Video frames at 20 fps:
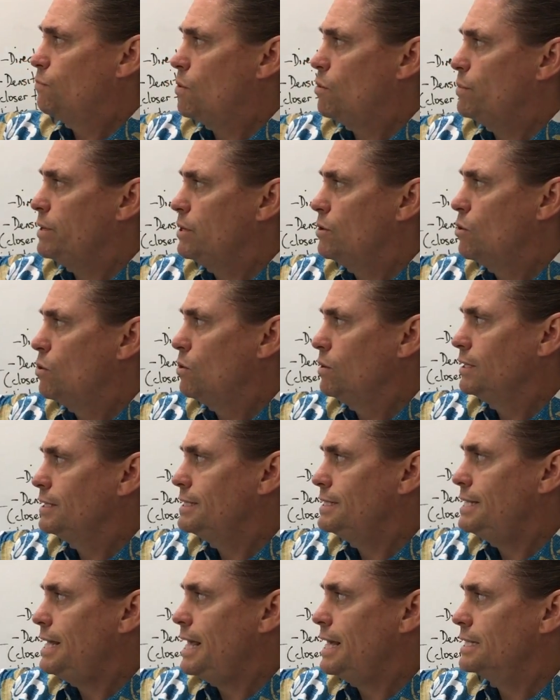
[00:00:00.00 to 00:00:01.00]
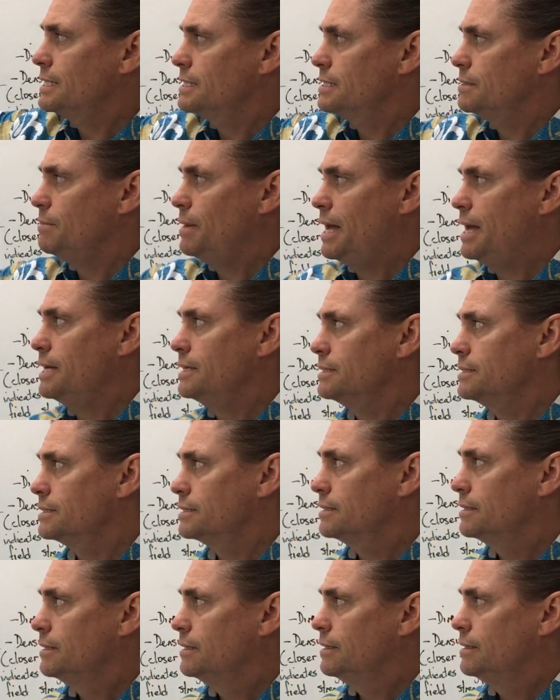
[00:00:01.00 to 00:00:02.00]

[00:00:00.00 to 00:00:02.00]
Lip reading: what we call a test mass,